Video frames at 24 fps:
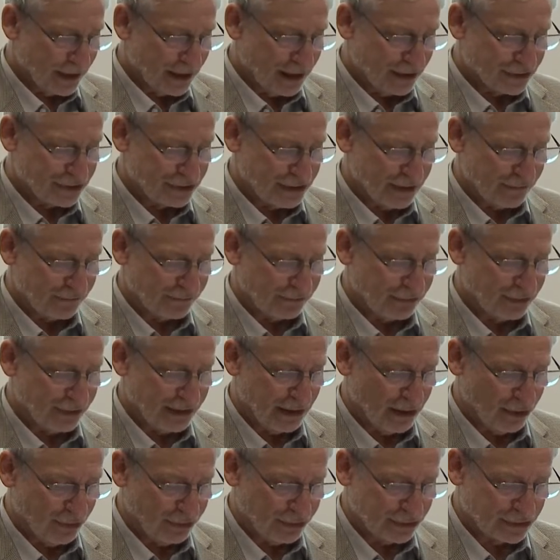a shift to the
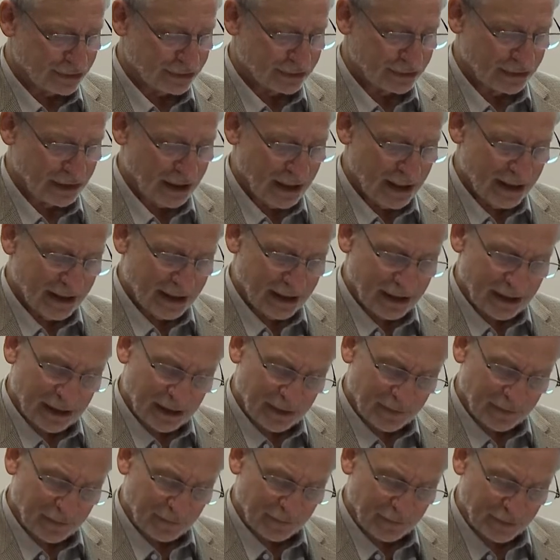onus
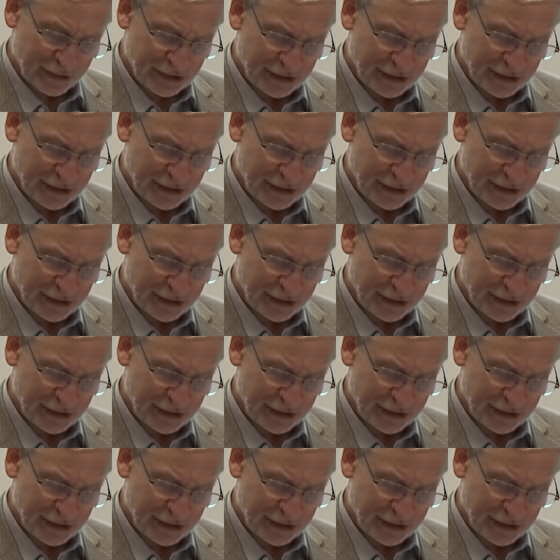for